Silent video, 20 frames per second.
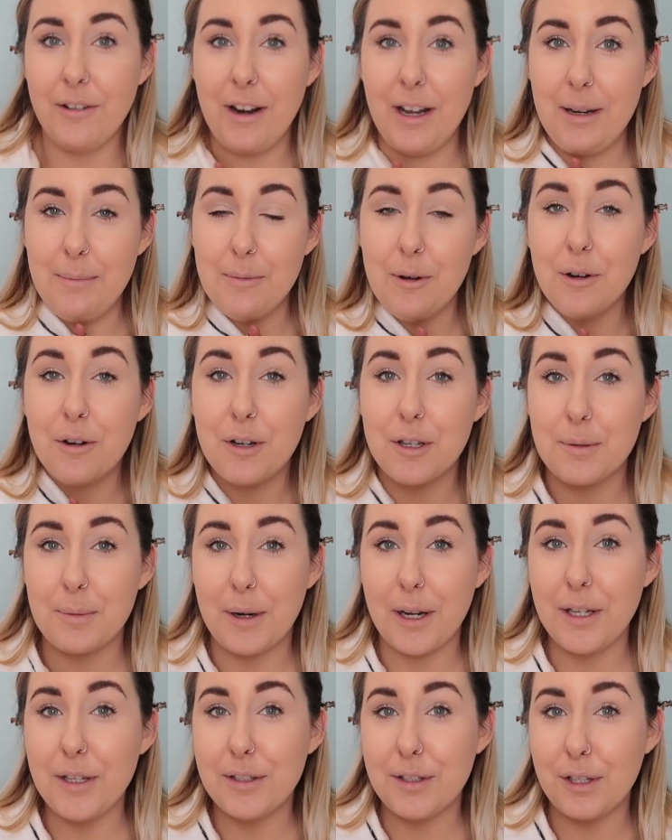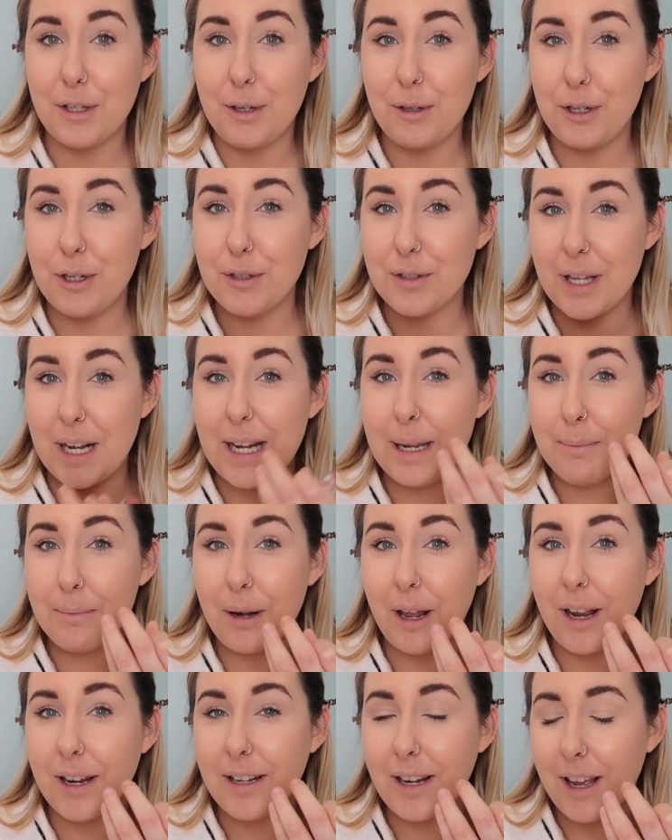anymore because when I used to use a lip
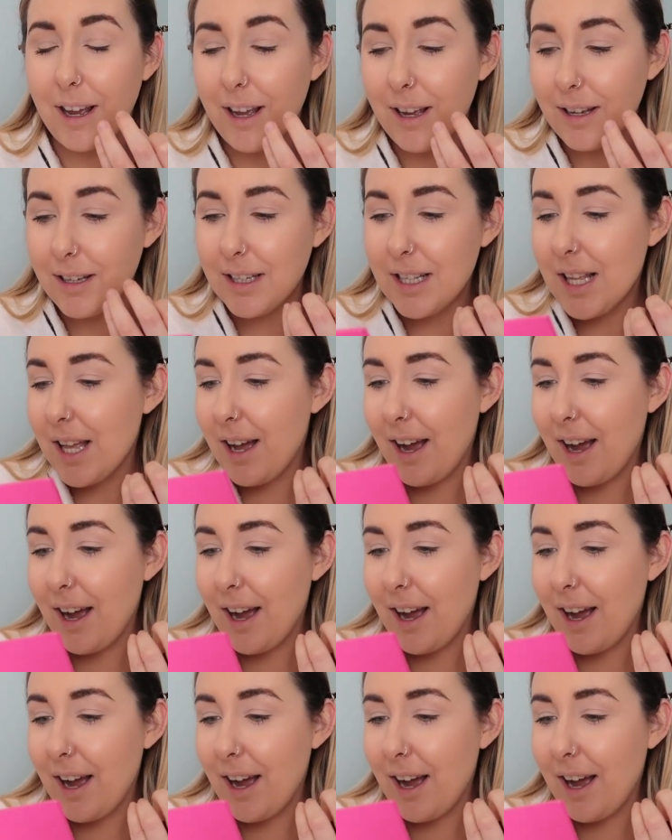liner,